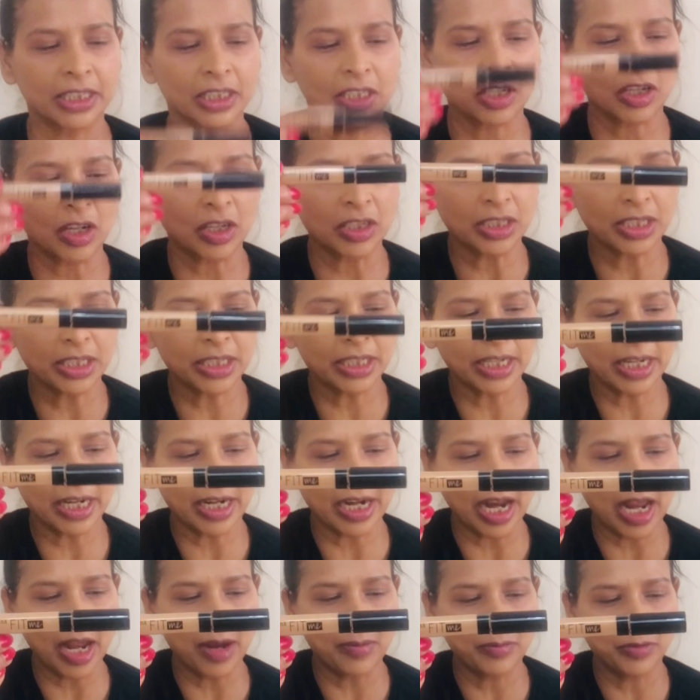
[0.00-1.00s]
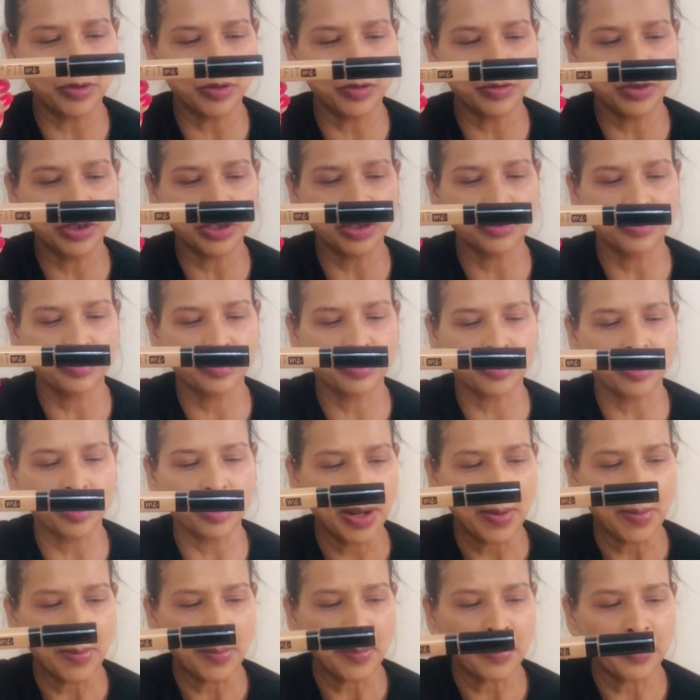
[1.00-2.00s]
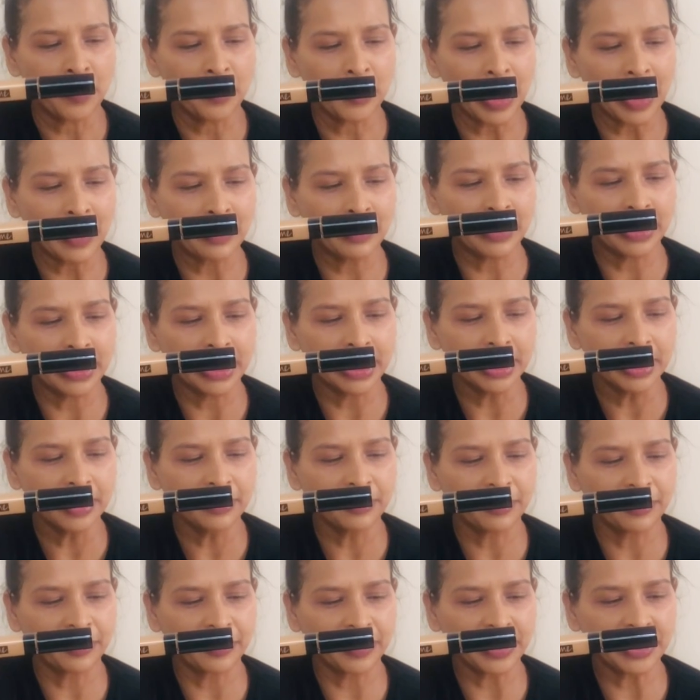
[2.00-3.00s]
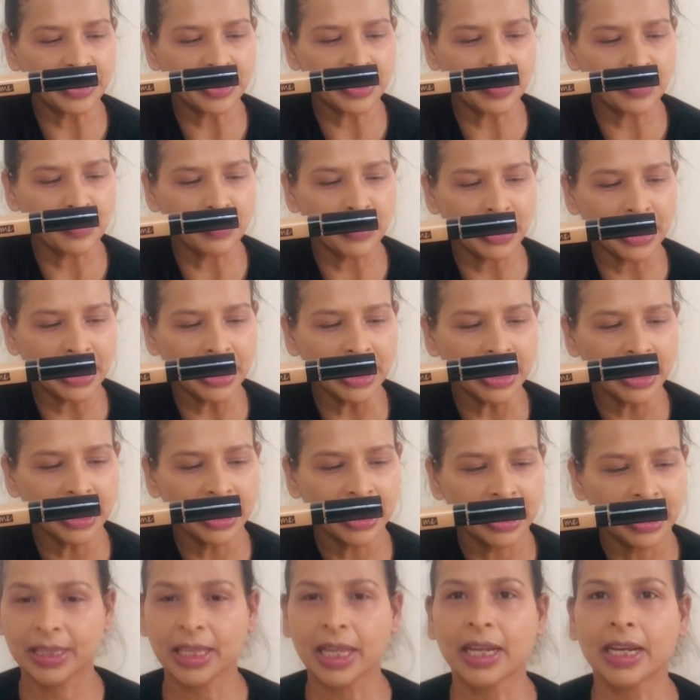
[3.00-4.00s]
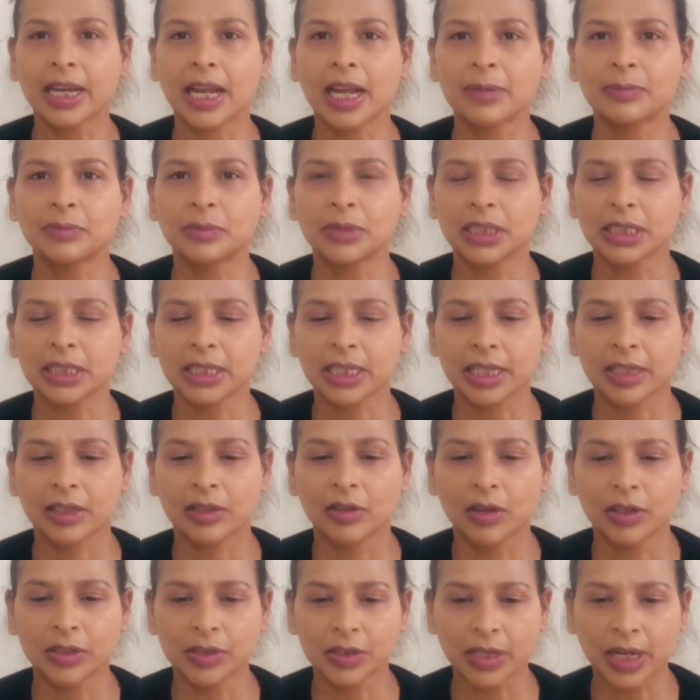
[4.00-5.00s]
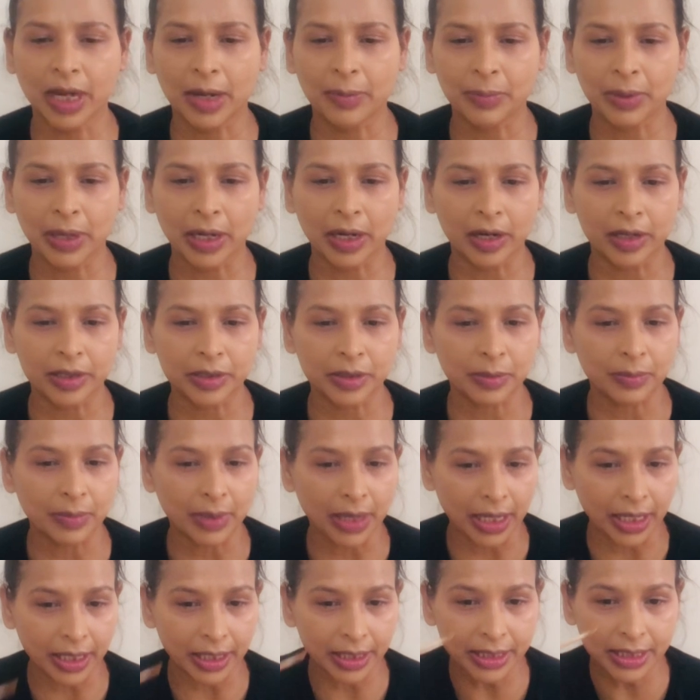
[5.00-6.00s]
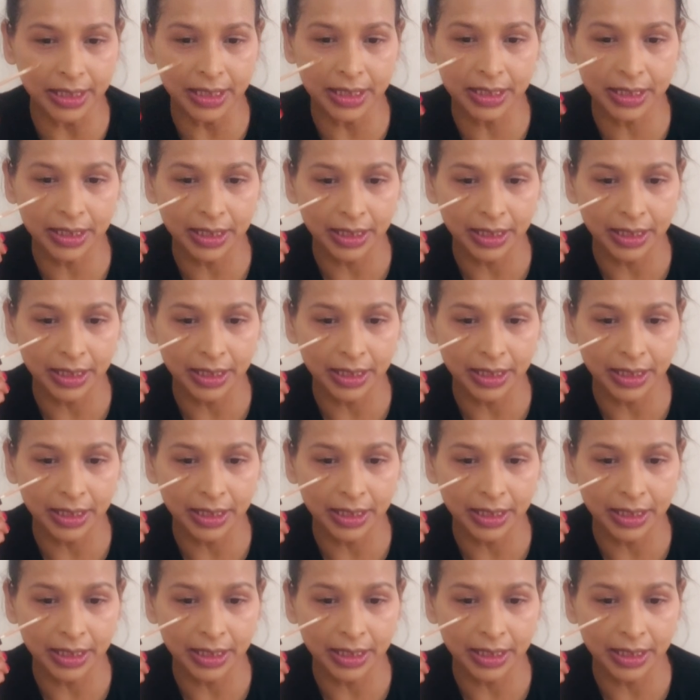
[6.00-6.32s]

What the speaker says: So concealer I'm using from Maybelline Fit Me, and I'm just going to apply under my eyes